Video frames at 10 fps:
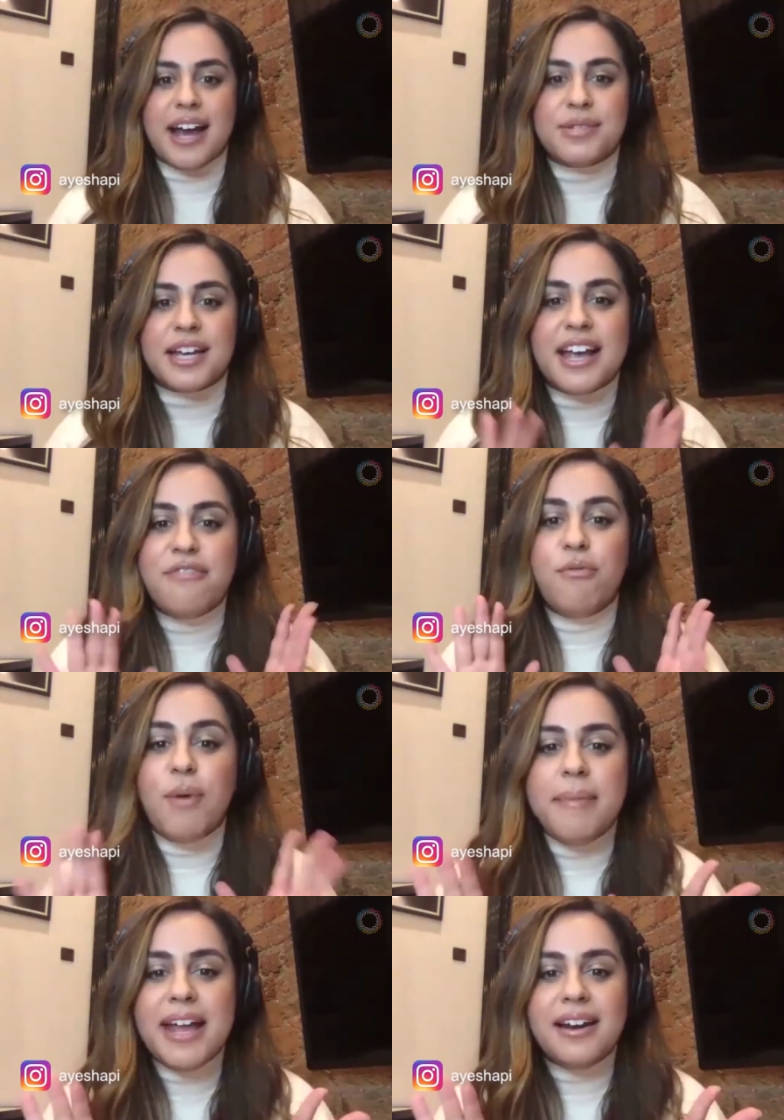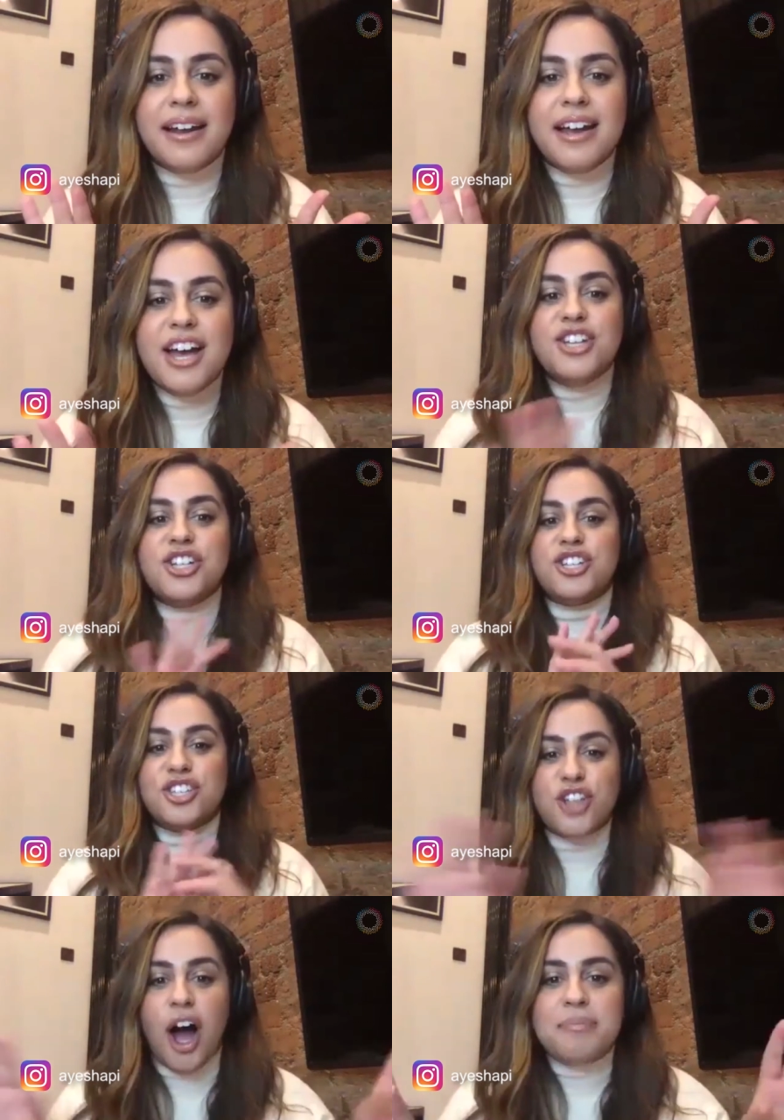I was like, if women just
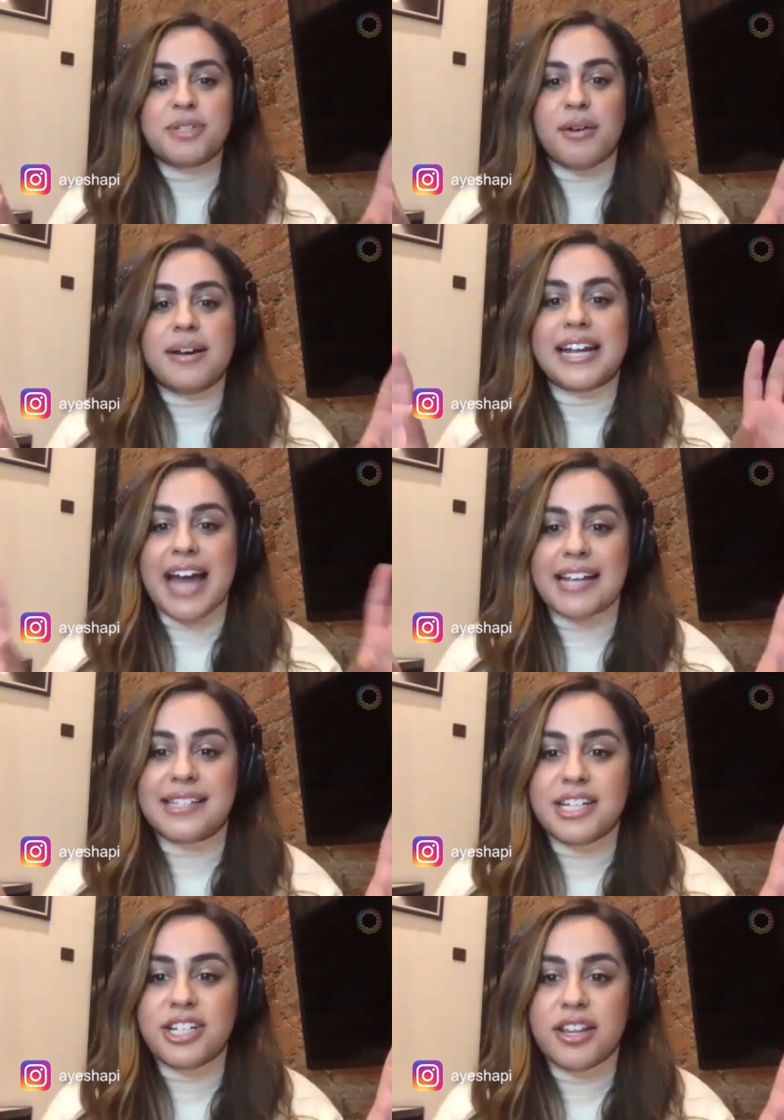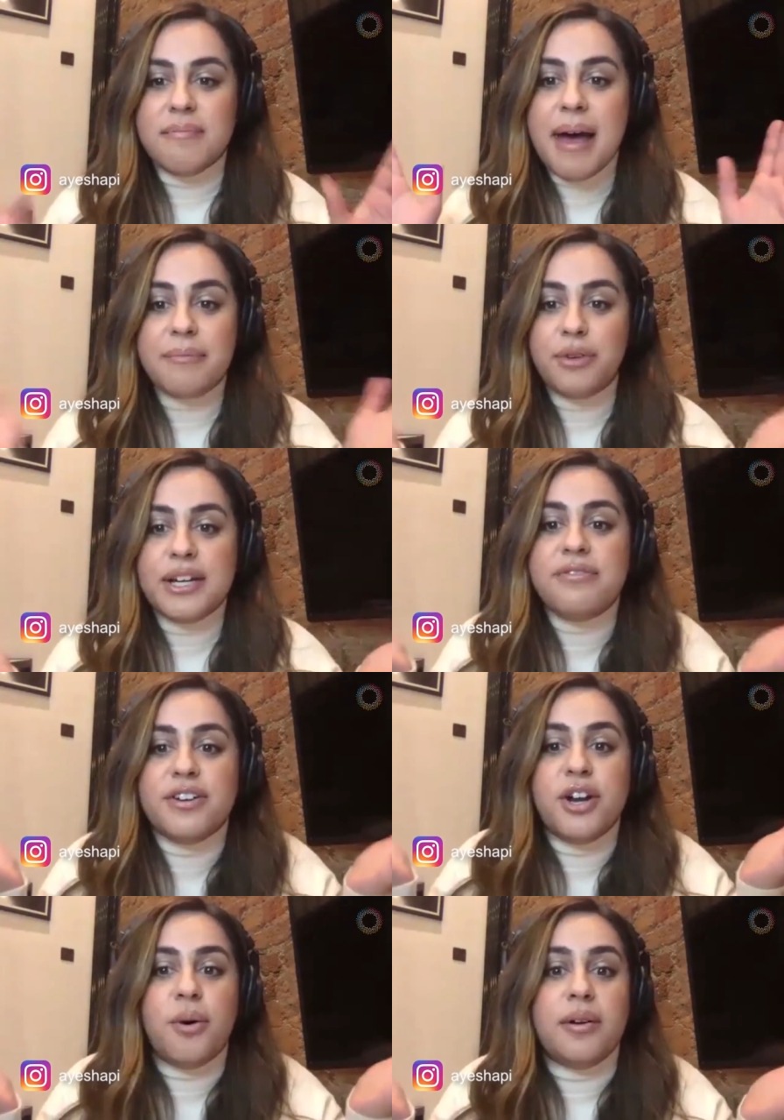stopped going against each other, men
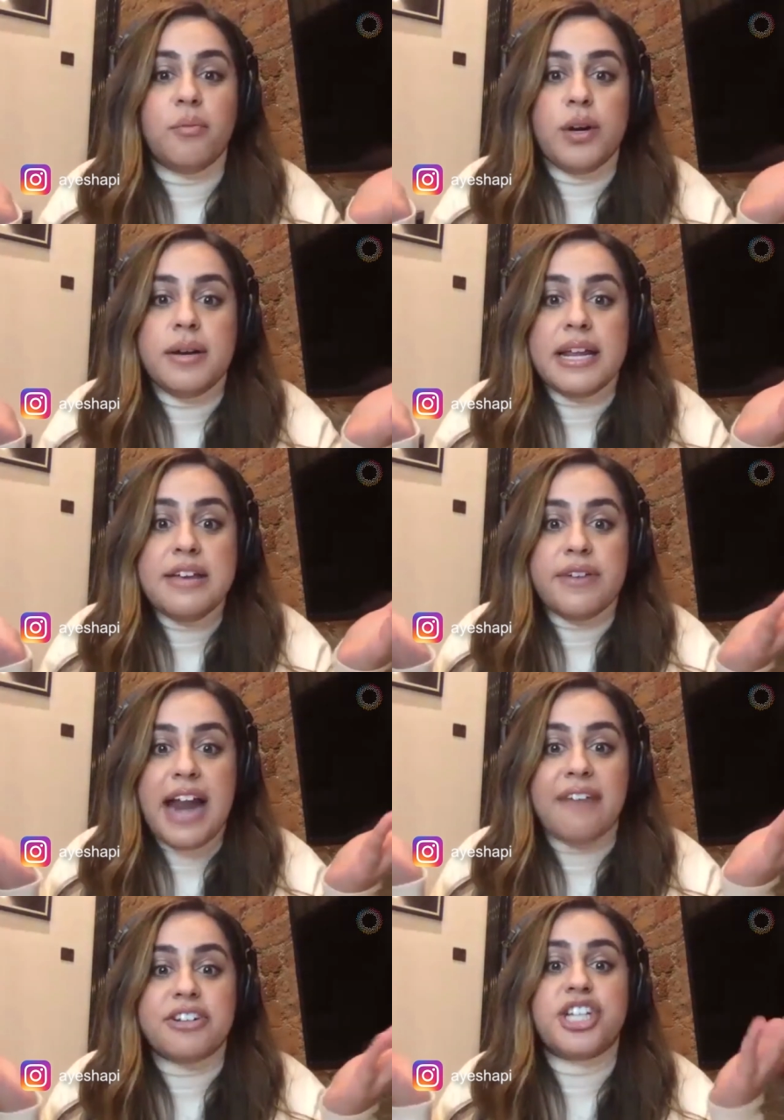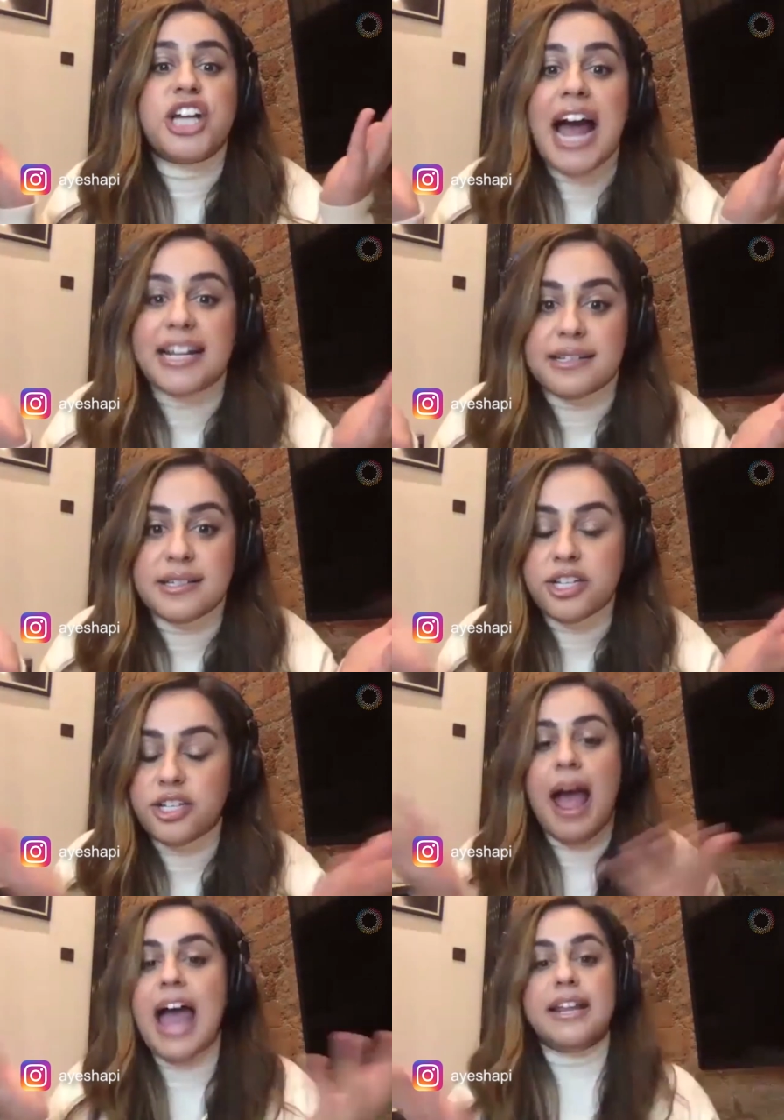wouldn't even have a chance to
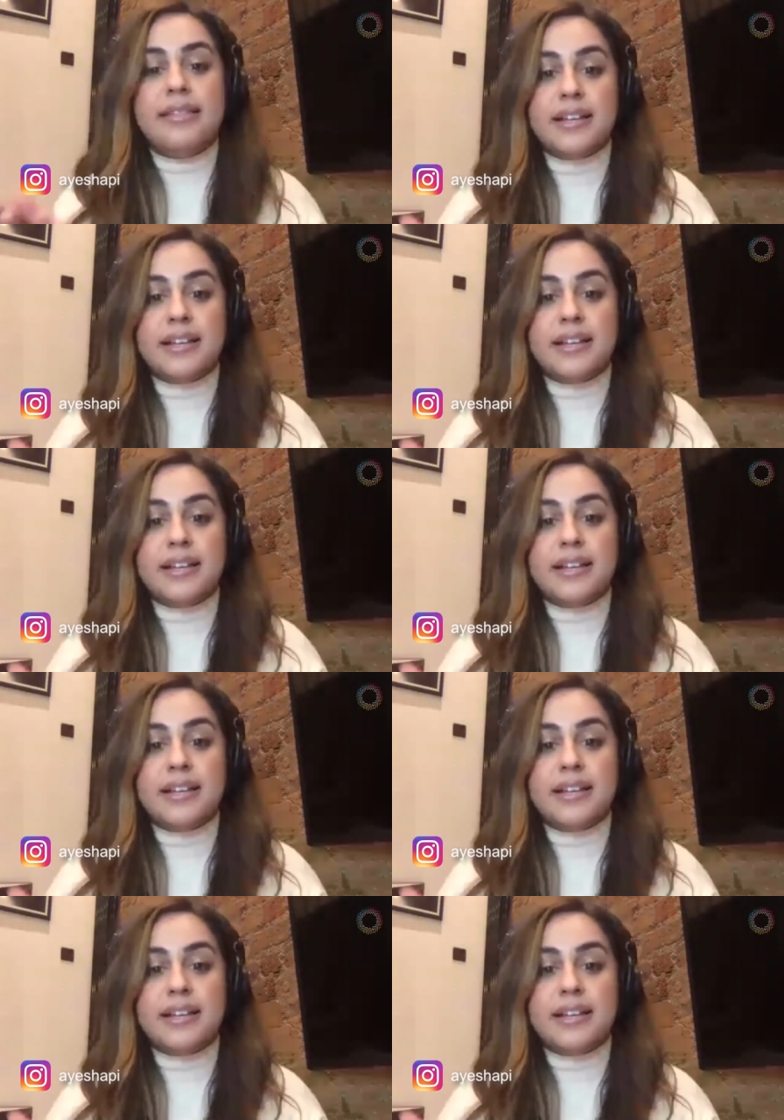do anything